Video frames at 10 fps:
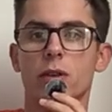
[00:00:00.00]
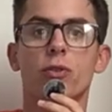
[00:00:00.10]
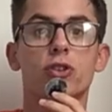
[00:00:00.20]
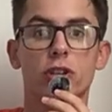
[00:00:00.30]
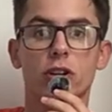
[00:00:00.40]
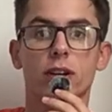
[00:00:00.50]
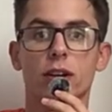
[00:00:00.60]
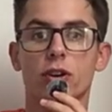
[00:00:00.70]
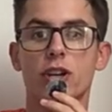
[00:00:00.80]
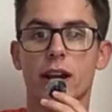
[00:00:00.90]
first year
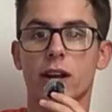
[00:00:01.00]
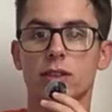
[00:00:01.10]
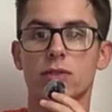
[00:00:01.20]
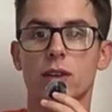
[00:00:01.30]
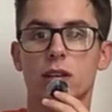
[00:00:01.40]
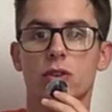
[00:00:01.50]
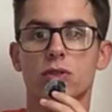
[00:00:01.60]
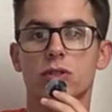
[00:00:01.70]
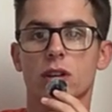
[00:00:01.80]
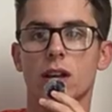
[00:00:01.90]
here checking out these
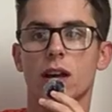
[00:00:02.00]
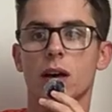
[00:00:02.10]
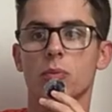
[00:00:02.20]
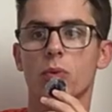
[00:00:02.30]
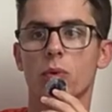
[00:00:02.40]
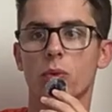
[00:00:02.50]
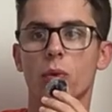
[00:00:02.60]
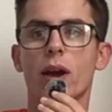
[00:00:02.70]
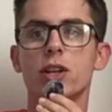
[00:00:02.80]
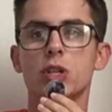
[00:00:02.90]
videos, the
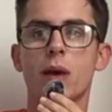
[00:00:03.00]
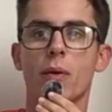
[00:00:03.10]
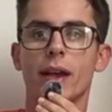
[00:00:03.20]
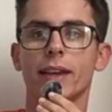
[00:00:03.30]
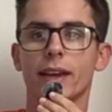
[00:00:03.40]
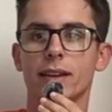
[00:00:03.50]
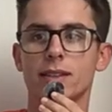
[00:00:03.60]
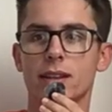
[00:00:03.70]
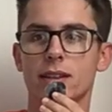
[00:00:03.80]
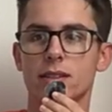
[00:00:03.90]
way I do my rankings
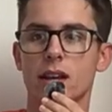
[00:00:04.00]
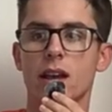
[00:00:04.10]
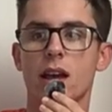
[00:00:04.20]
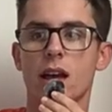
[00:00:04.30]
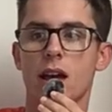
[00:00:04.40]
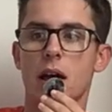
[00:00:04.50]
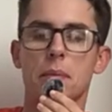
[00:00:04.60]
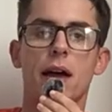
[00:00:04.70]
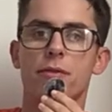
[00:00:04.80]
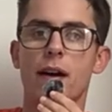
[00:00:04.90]
is I'm
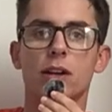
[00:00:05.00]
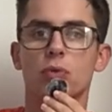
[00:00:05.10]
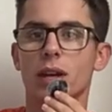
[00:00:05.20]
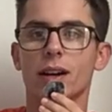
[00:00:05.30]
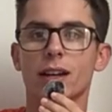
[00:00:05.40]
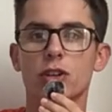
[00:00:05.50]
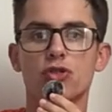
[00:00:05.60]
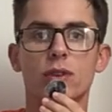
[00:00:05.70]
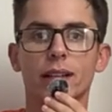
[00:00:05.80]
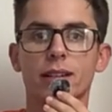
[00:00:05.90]
not factoring in an
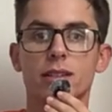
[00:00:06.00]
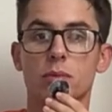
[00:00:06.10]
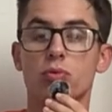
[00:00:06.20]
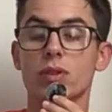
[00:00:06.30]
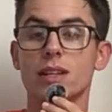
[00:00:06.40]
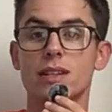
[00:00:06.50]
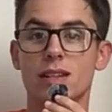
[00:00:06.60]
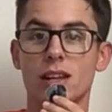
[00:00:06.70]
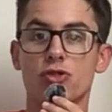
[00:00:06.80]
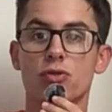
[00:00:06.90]
injury unless it's a
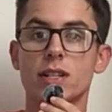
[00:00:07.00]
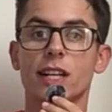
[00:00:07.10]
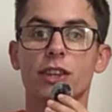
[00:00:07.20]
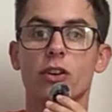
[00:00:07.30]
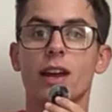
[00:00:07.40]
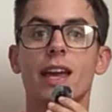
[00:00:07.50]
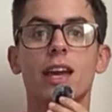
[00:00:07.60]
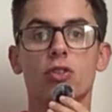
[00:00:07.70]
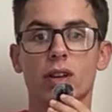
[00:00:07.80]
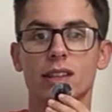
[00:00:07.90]
preseason injury, saying they're
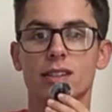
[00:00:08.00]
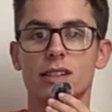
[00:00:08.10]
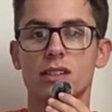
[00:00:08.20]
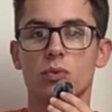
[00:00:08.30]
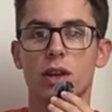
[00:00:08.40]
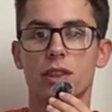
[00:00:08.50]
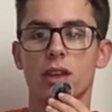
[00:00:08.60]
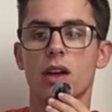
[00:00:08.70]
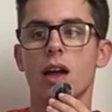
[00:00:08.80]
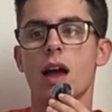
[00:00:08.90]
entering the season with.
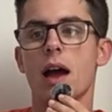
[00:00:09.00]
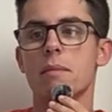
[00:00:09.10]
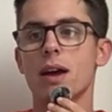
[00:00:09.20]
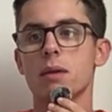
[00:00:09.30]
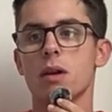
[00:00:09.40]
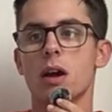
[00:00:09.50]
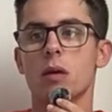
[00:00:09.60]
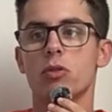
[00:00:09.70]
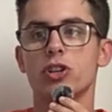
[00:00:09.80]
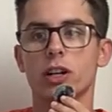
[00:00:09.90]
I might
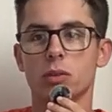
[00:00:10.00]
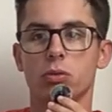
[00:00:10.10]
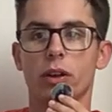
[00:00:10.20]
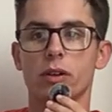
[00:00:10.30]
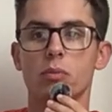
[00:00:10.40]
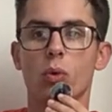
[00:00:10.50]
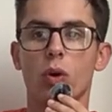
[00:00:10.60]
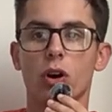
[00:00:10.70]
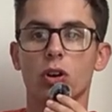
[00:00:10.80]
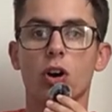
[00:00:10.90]
project a player
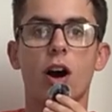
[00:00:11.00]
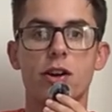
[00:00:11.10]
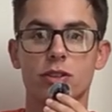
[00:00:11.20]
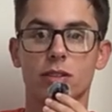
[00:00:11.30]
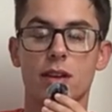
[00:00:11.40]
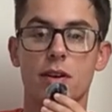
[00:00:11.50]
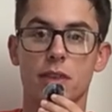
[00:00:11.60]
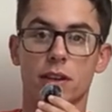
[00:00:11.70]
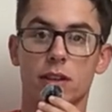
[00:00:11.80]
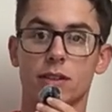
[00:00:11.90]
more cautiously if I
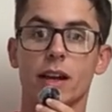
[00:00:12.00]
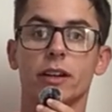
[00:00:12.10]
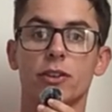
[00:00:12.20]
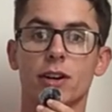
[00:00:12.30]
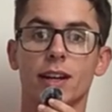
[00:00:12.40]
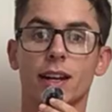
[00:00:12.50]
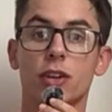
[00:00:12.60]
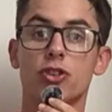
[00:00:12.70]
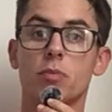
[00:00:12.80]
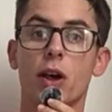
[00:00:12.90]
think it's likely they're going to get
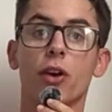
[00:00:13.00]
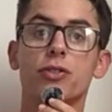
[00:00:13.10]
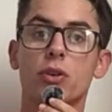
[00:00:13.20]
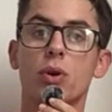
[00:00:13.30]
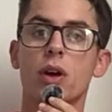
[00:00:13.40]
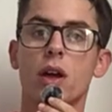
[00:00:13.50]
injured, but I also,